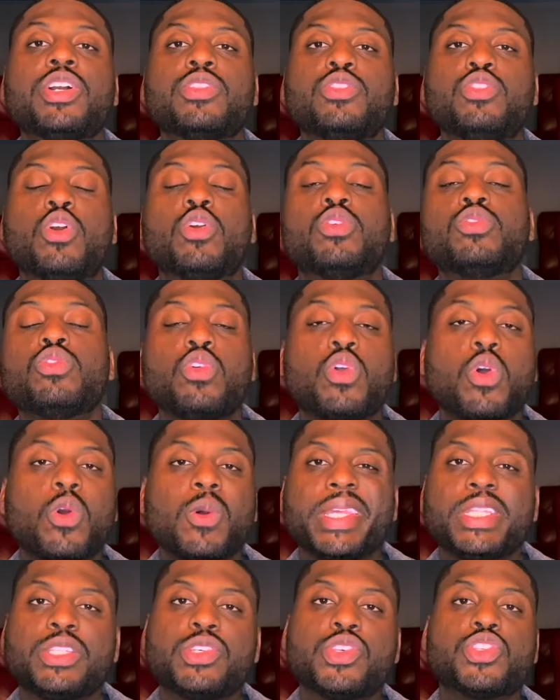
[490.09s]
Don't go
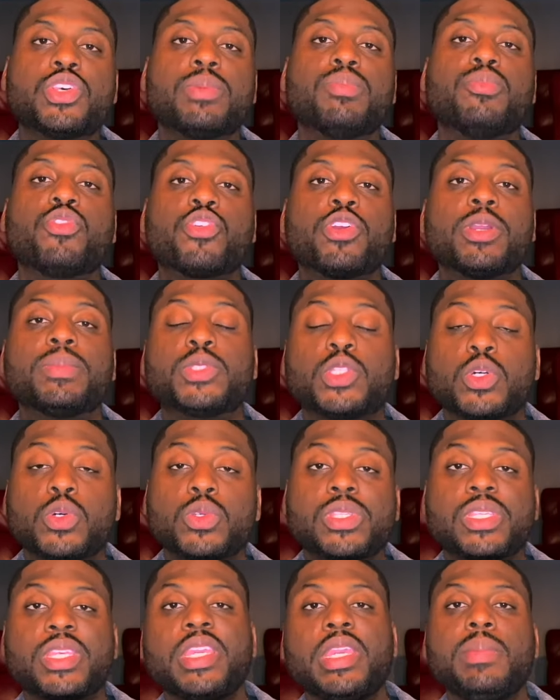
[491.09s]
into some crypto
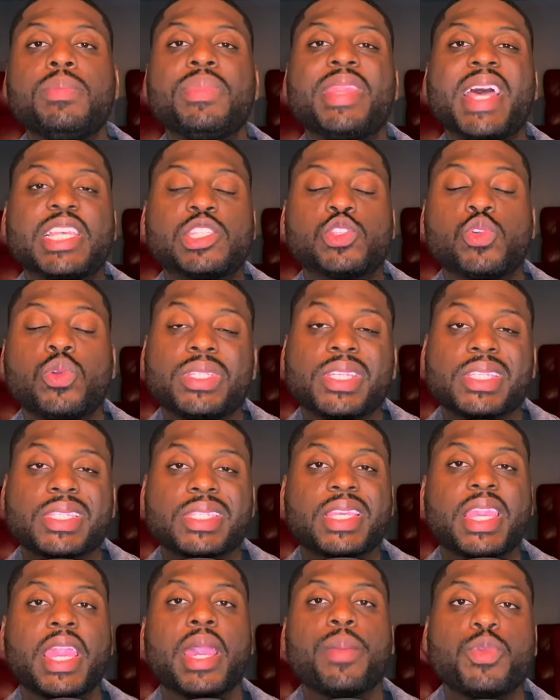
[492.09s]
scheme that's going to
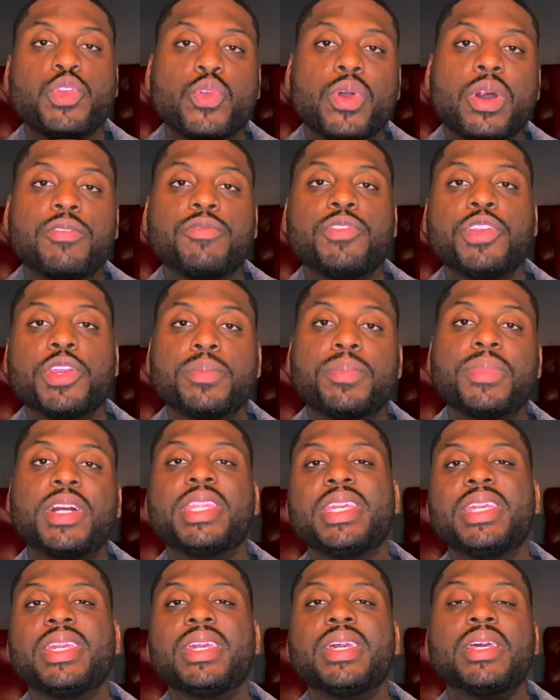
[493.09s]
scam you of your
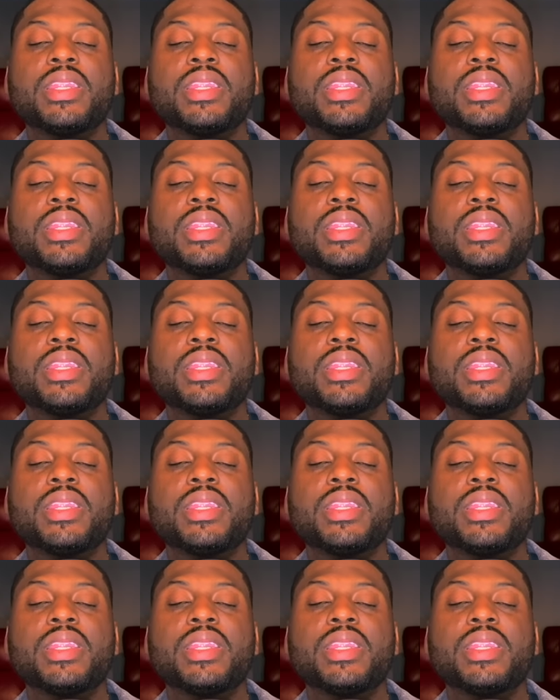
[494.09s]
money.